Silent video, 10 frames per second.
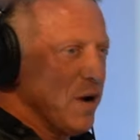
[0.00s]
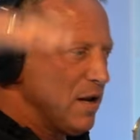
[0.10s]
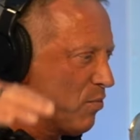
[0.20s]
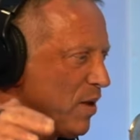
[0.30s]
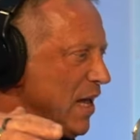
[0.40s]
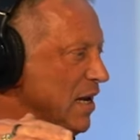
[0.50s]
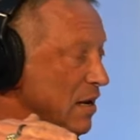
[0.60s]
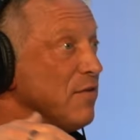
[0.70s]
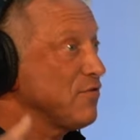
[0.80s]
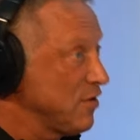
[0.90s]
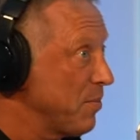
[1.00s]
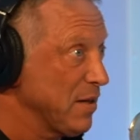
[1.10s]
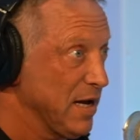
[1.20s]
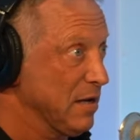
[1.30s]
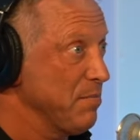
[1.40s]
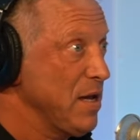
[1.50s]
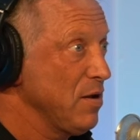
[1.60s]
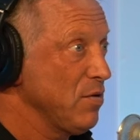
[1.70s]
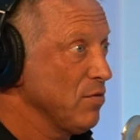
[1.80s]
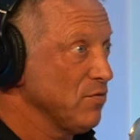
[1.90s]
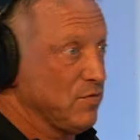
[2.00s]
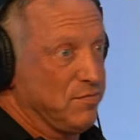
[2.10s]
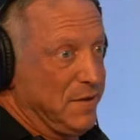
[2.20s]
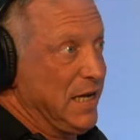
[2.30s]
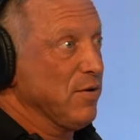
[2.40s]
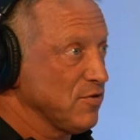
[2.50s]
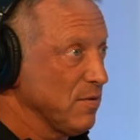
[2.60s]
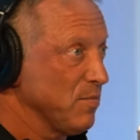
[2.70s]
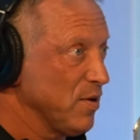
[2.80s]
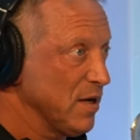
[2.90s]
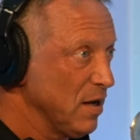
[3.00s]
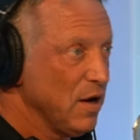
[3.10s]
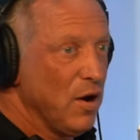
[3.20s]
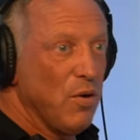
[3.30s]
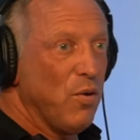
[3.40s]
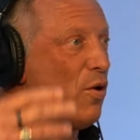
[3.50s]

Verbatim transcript: when when someone like me who's killed someone right.